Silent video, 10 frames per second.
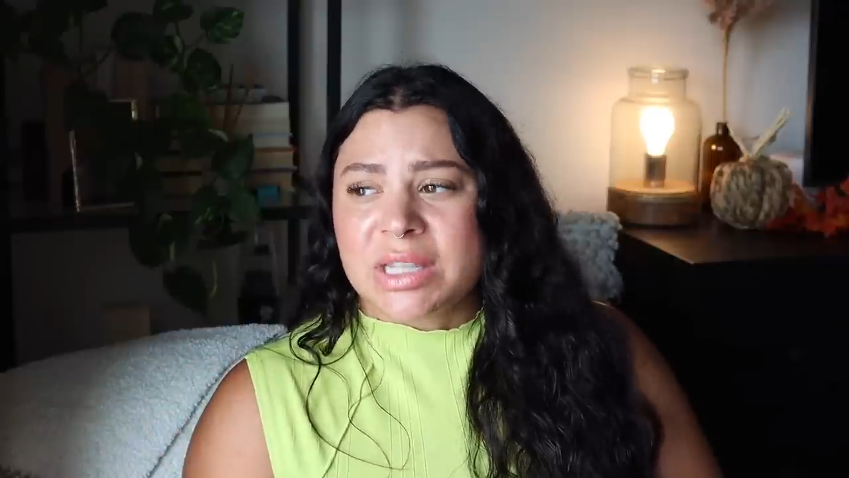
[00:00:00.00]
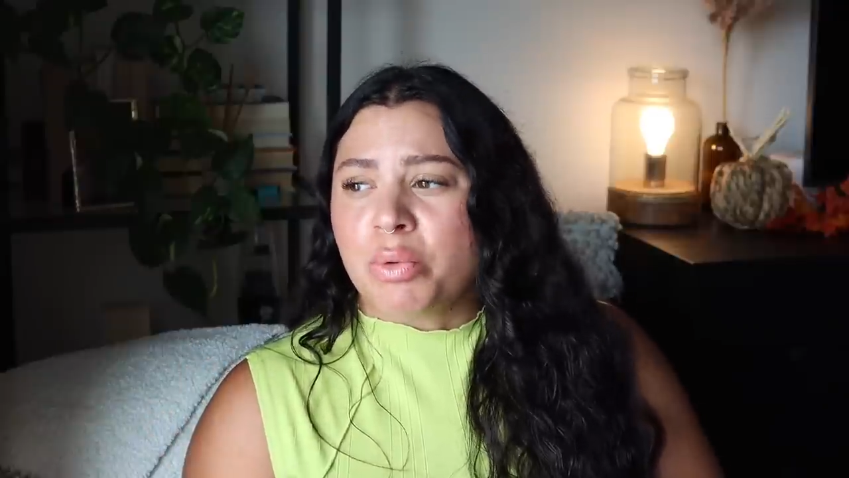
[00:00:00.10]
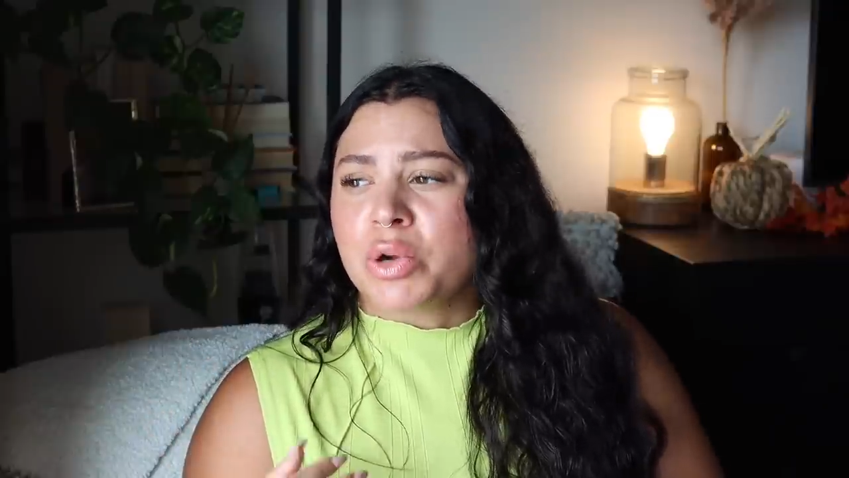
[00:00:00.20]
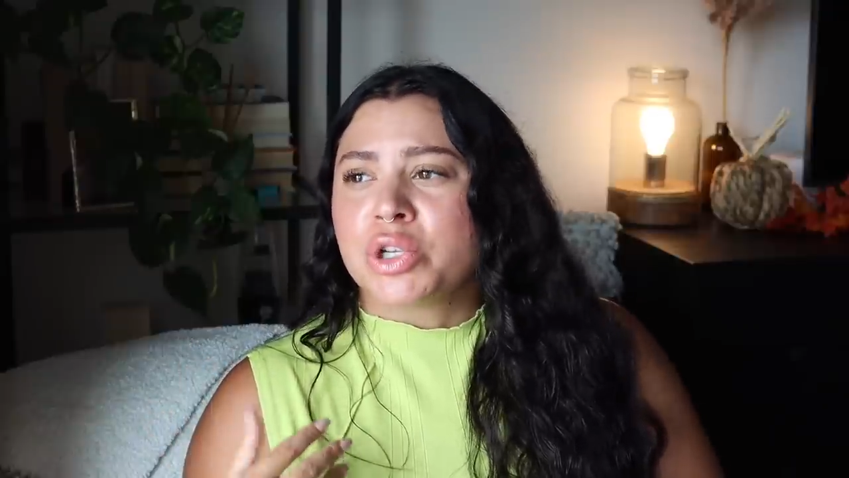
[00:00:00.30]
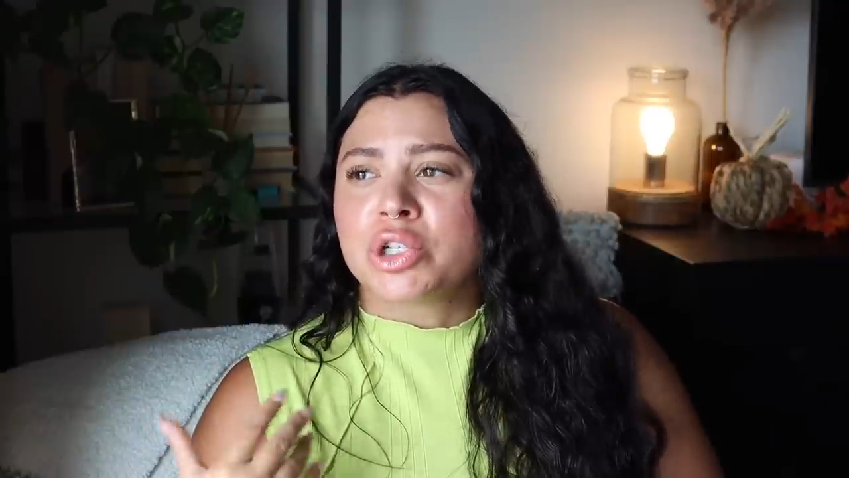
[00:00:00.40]

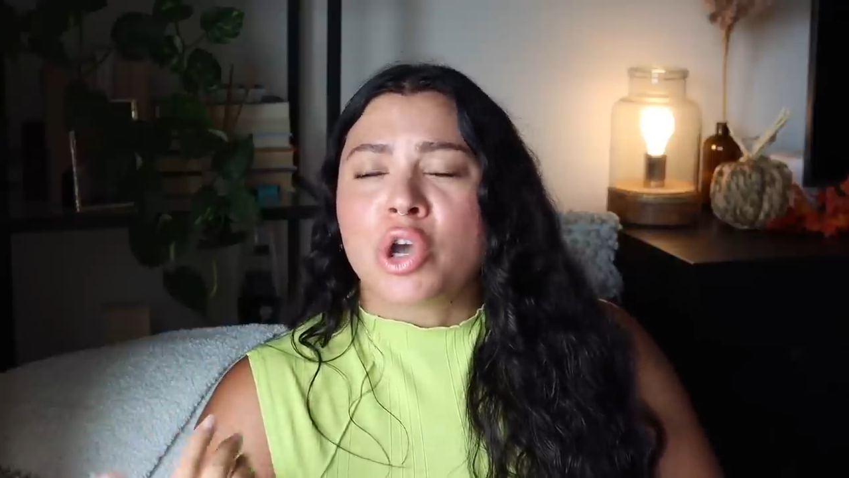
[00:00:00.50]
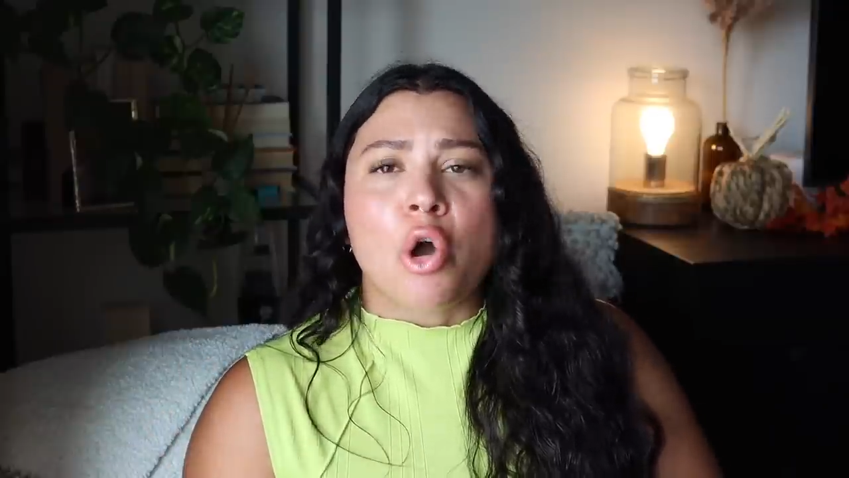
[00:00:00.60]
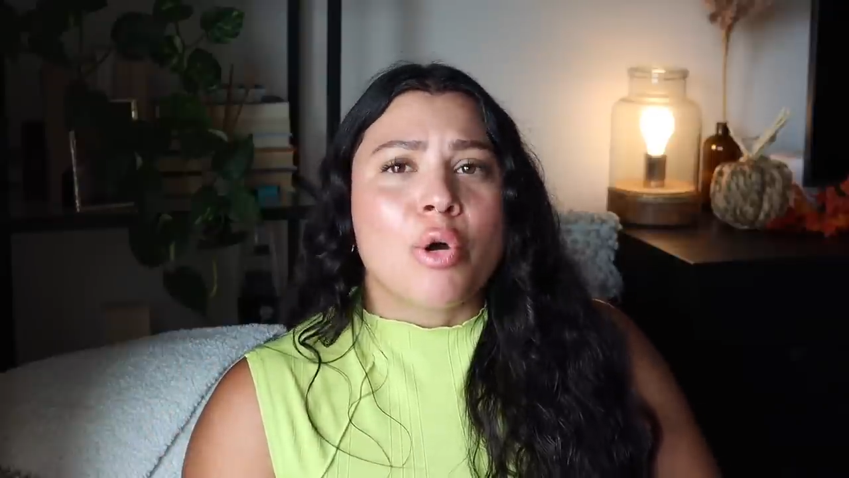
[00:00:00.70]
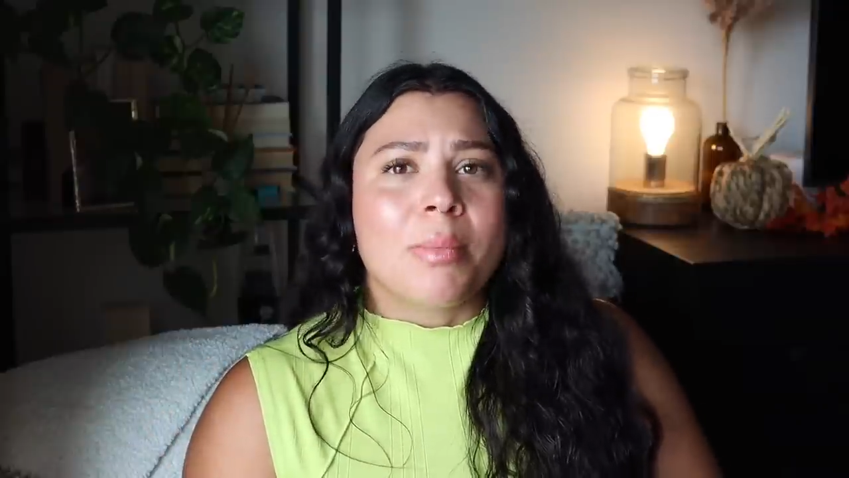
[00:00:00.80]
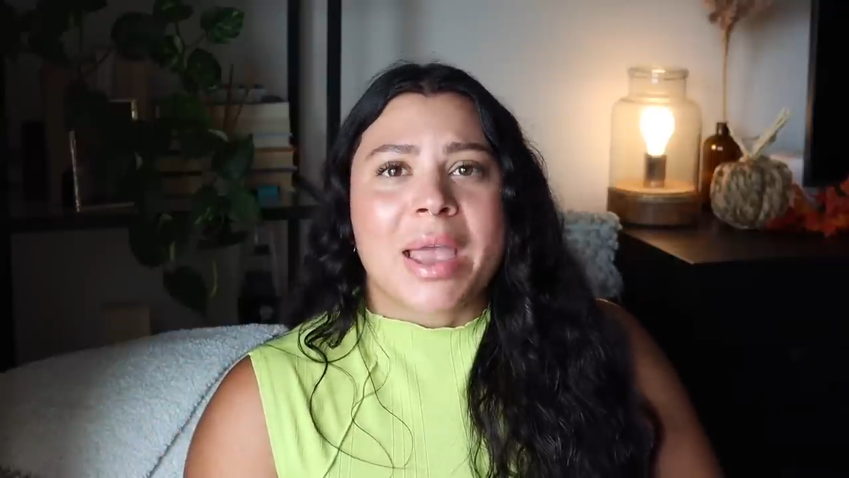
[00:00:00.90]
There were
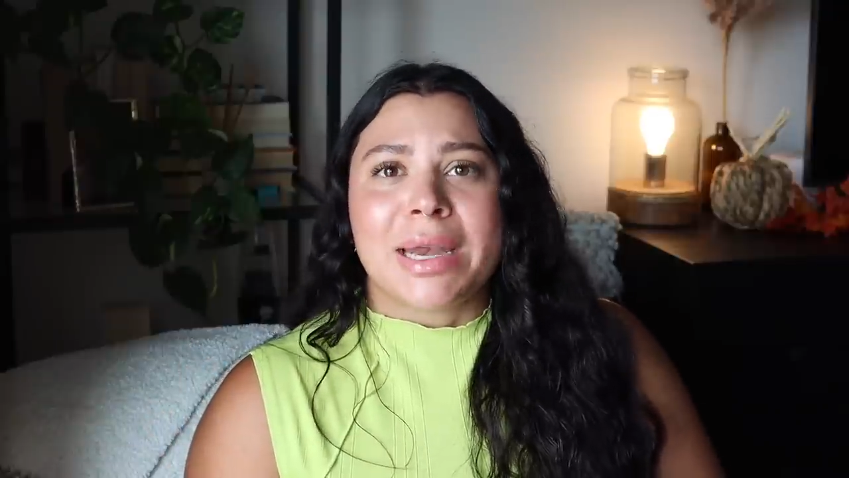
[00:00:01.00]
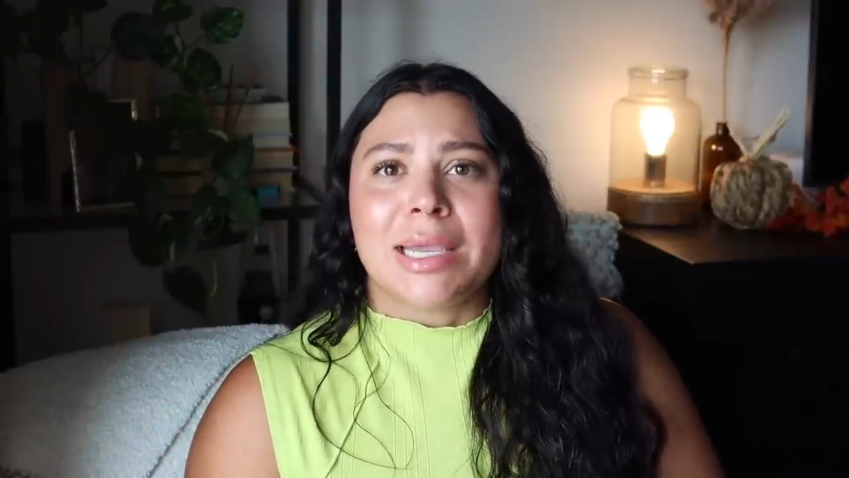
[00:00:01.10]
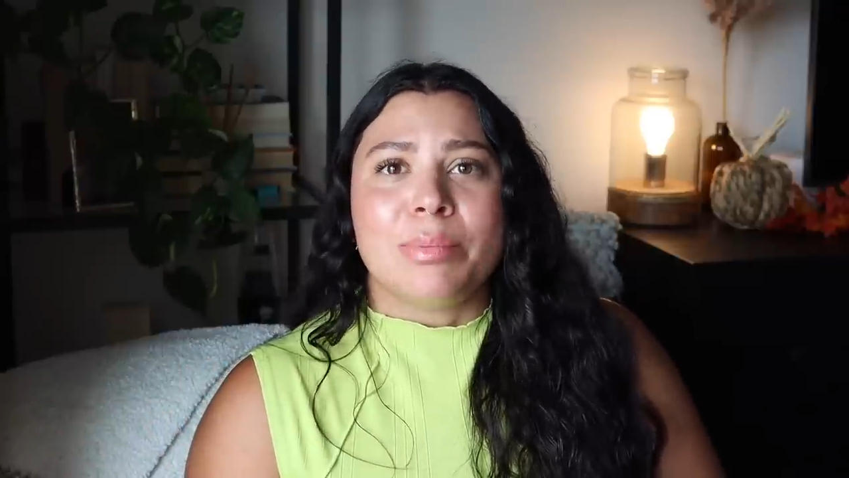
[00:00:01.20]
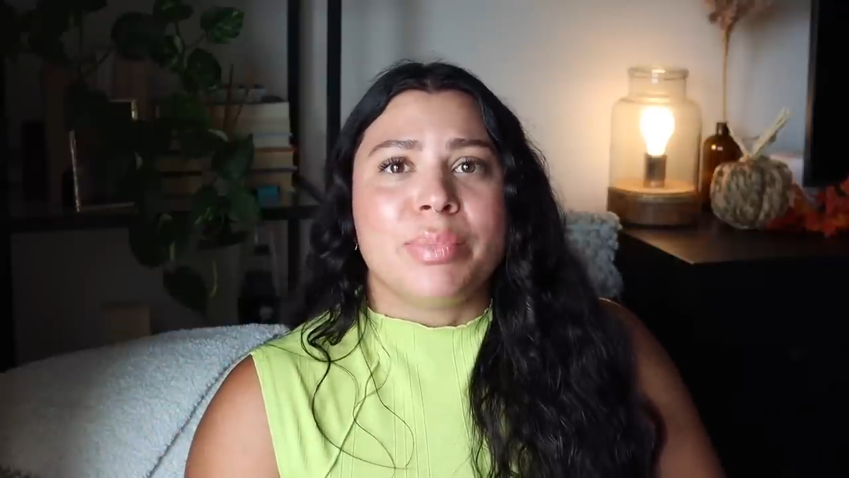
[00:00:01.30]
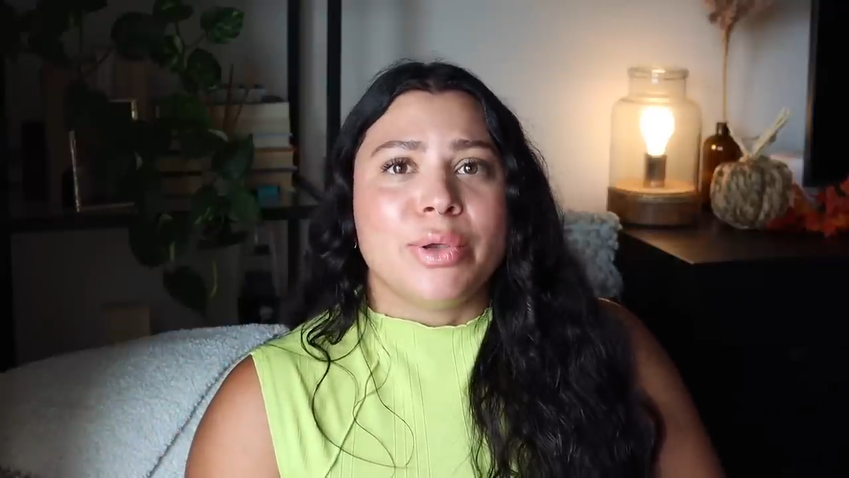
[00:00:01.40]
so
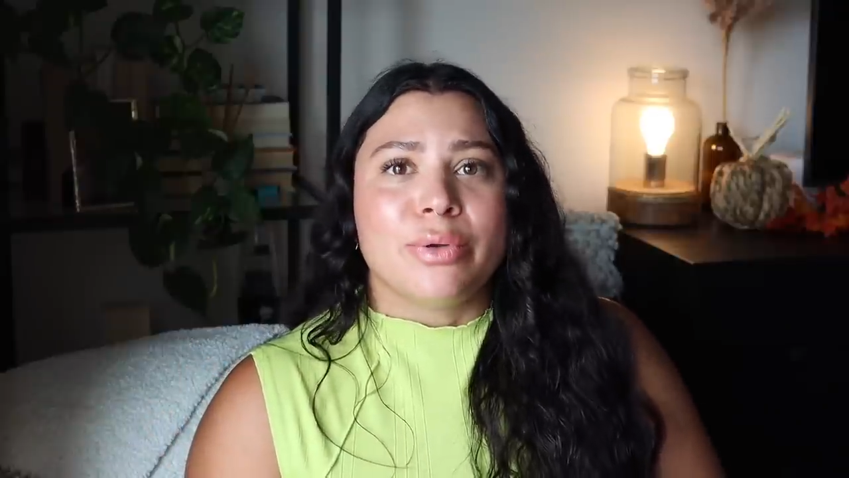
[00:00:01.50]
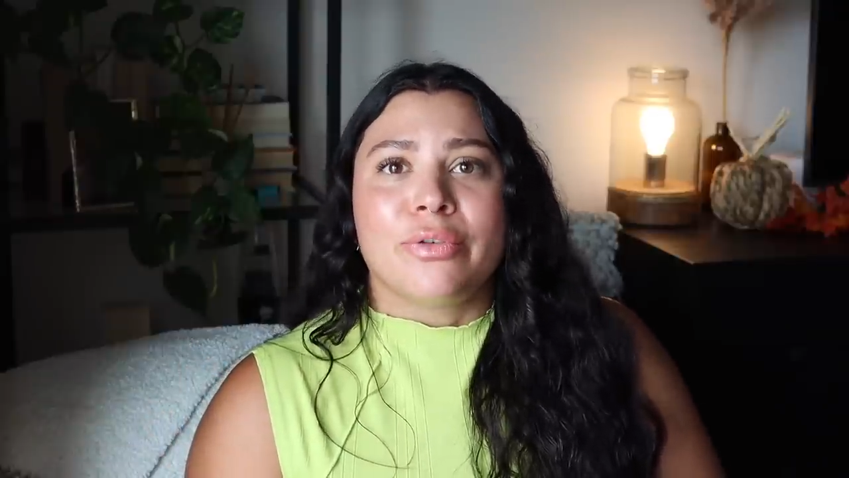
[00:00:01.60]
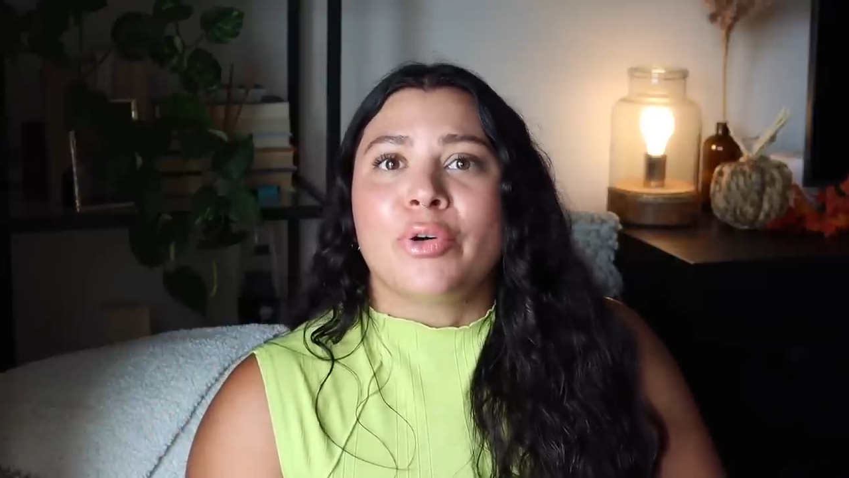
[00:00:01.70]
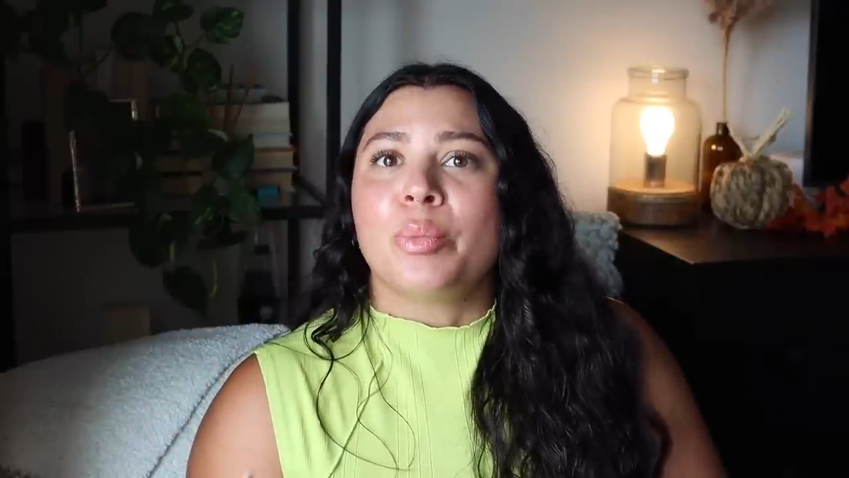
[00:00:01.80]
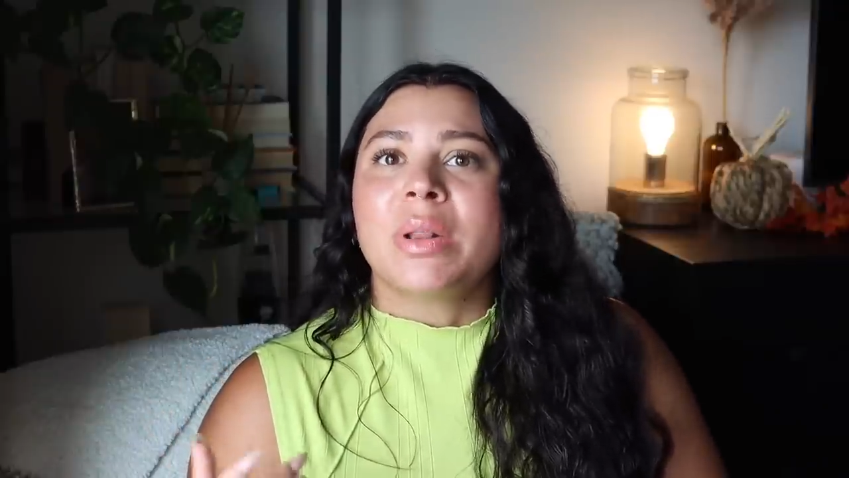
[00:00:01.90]
many beautiful